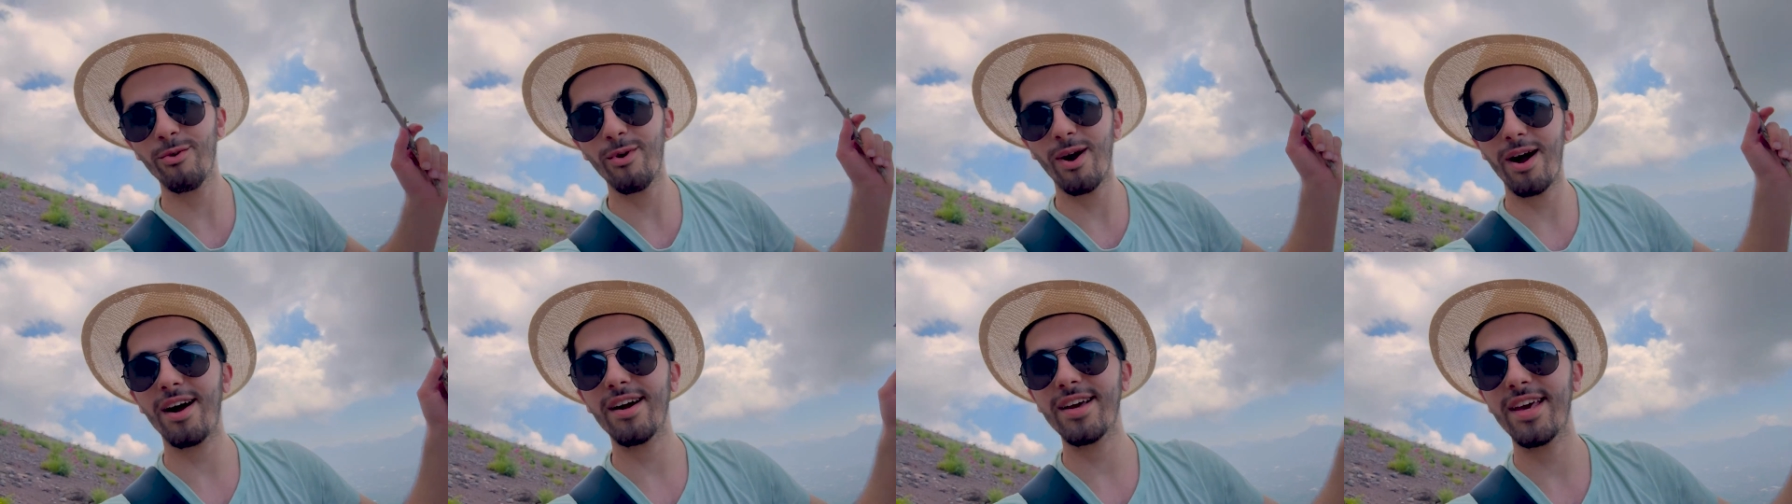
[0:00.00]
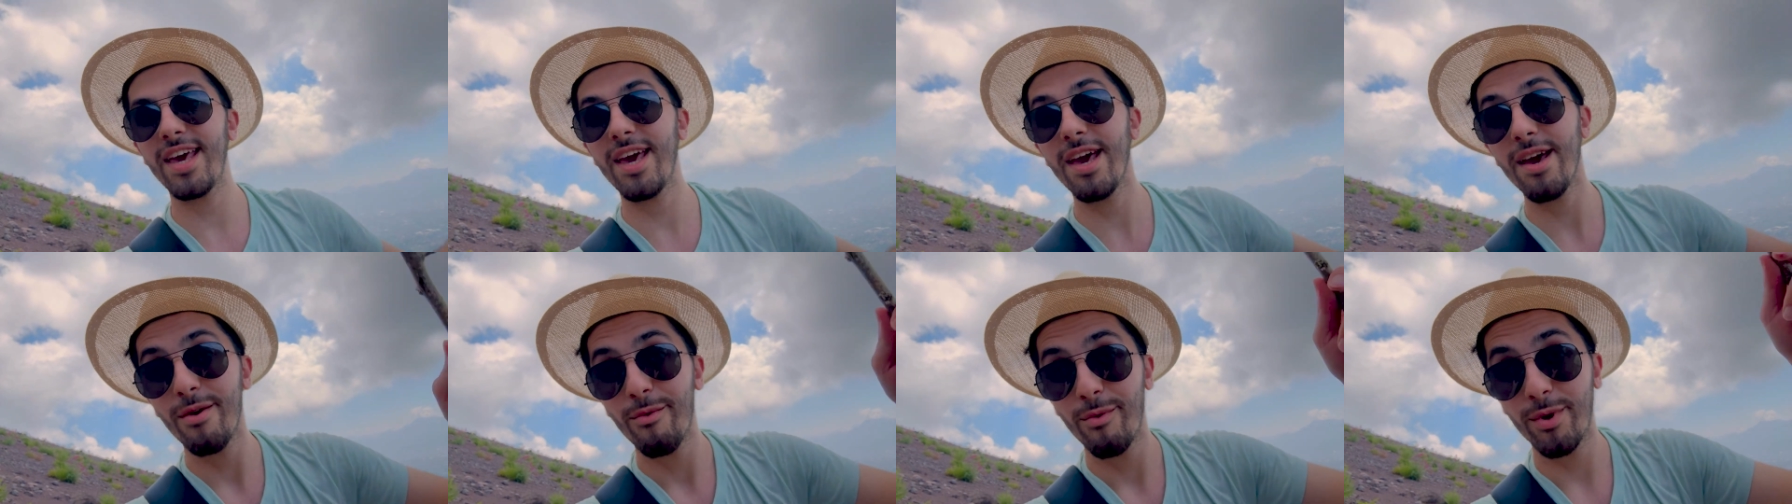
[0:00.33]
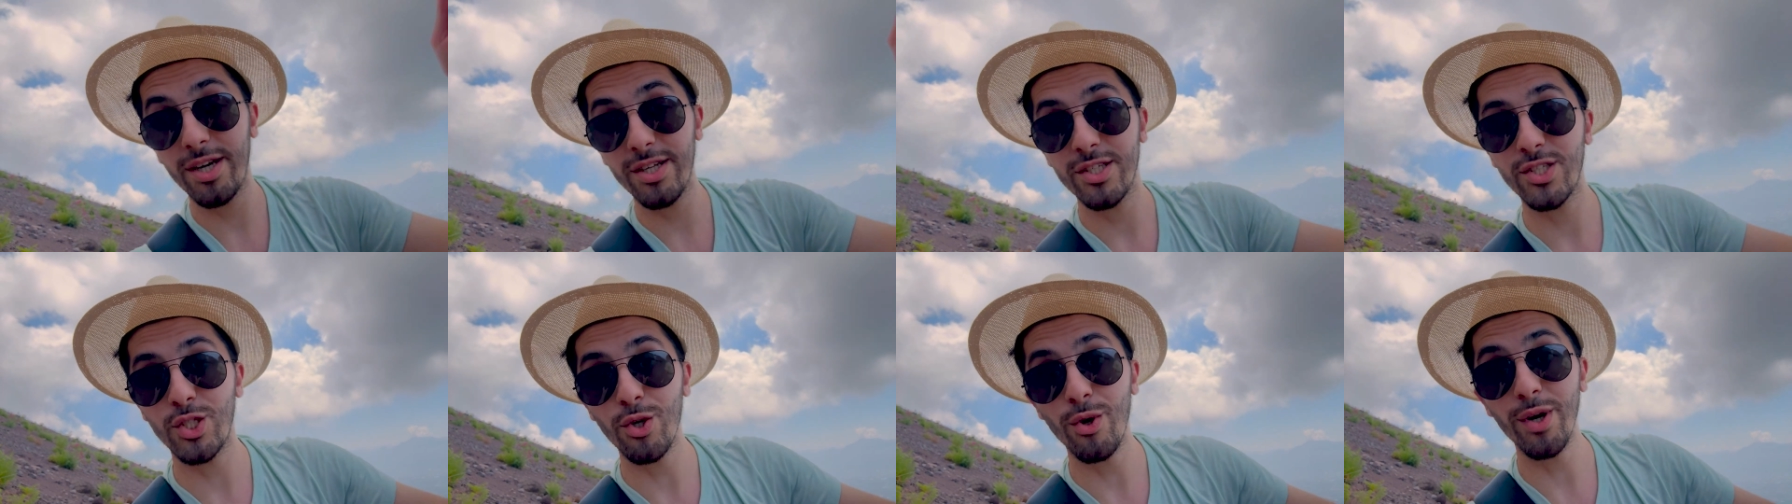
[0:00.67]
Rocky, when
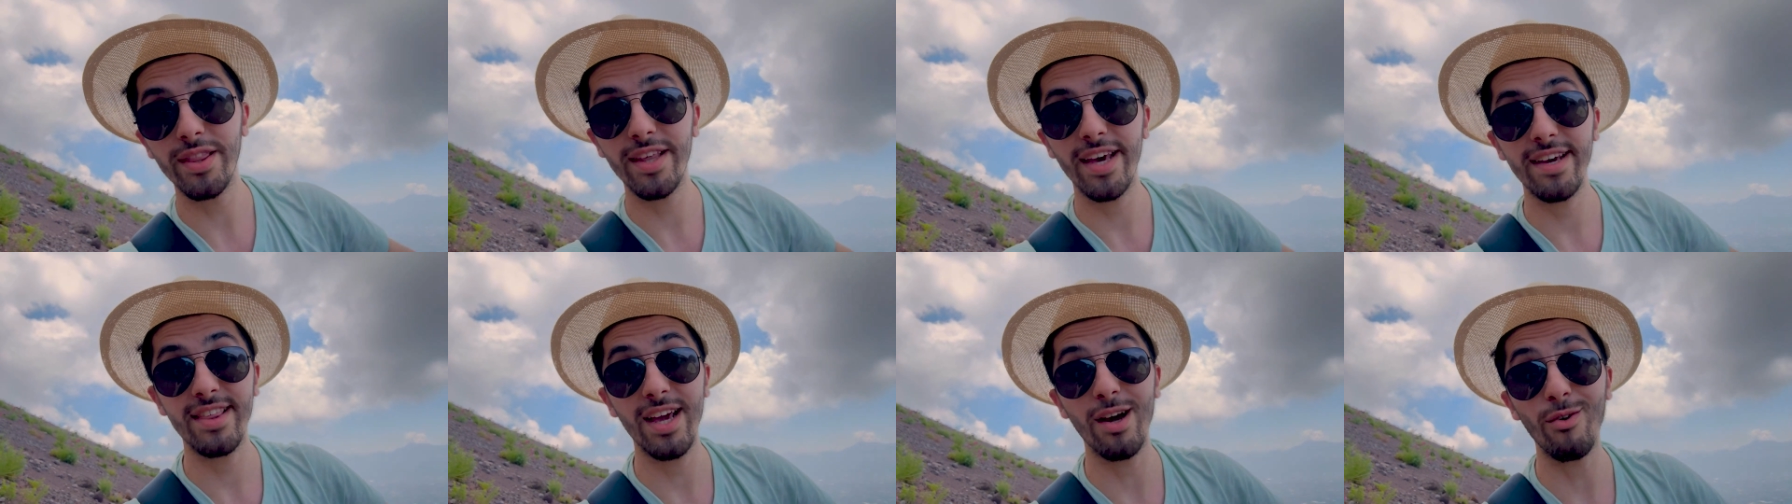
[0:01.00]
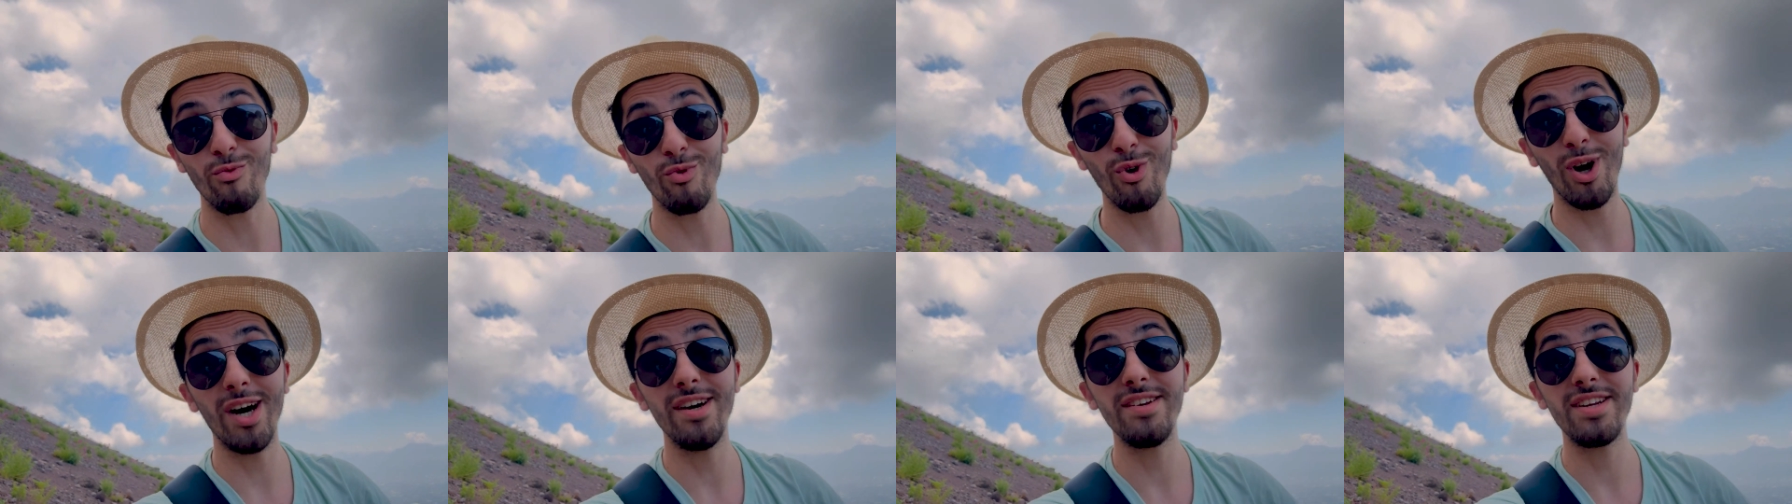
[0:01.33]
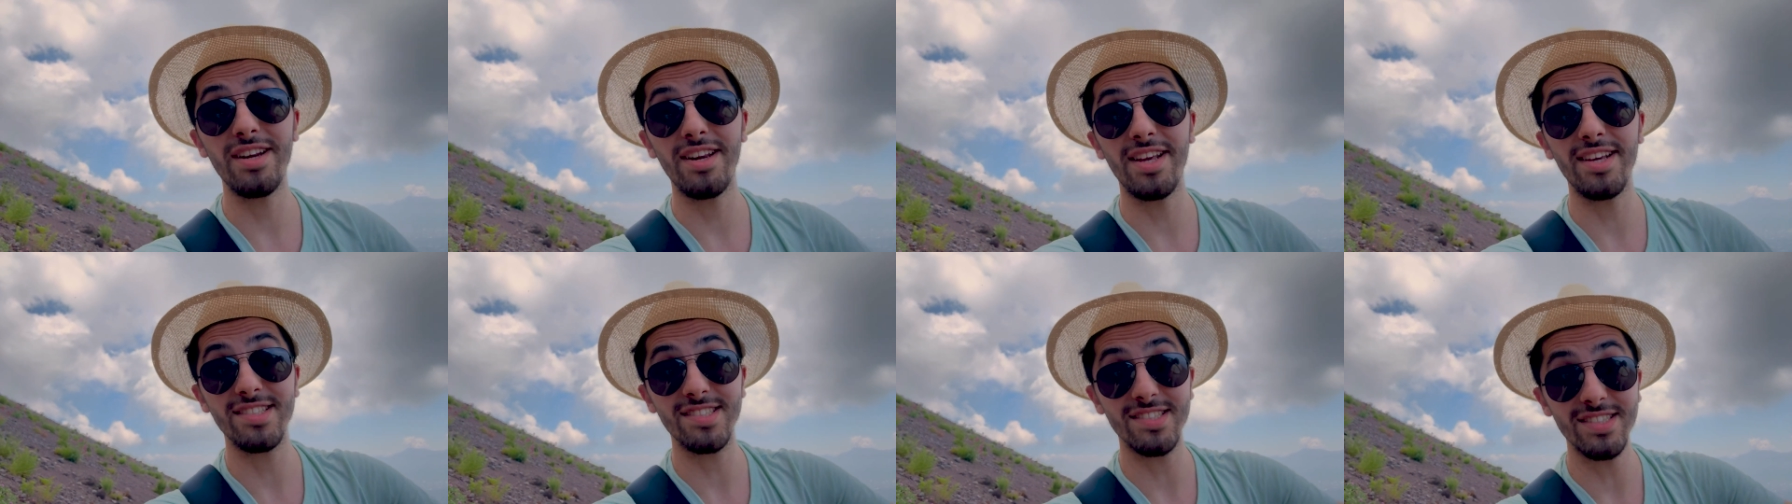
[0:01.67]
he's doing like that run
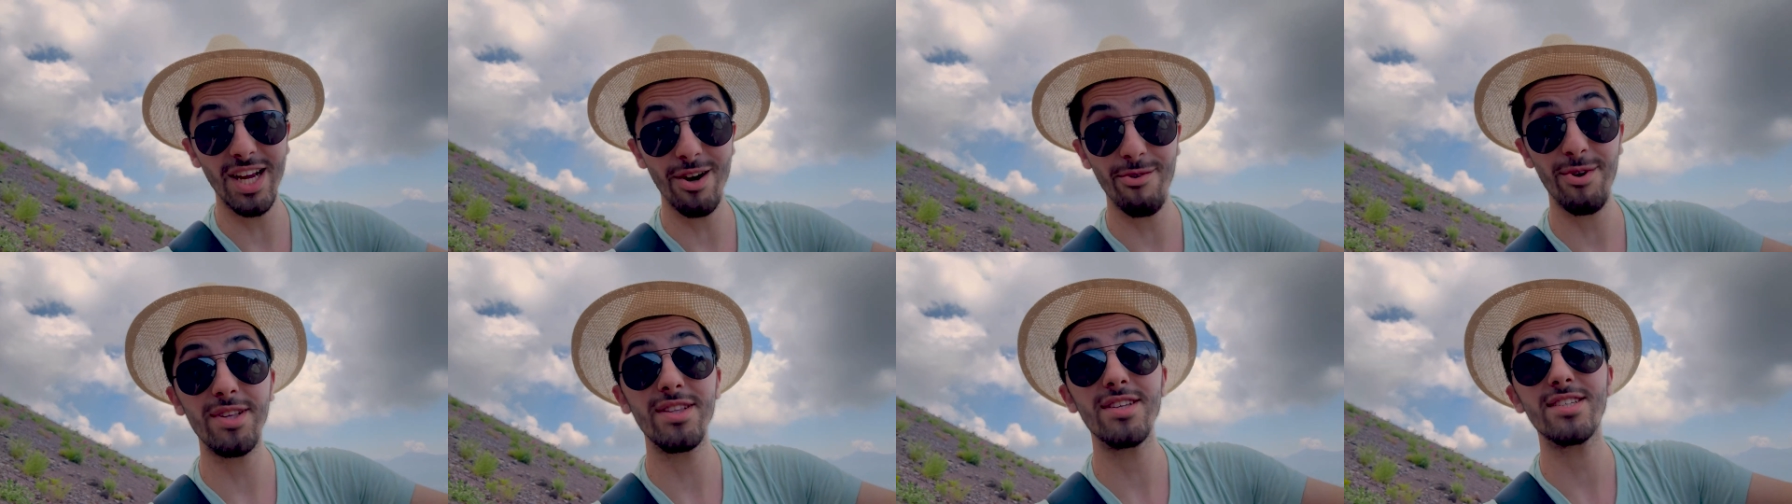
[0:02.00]
and he's nearing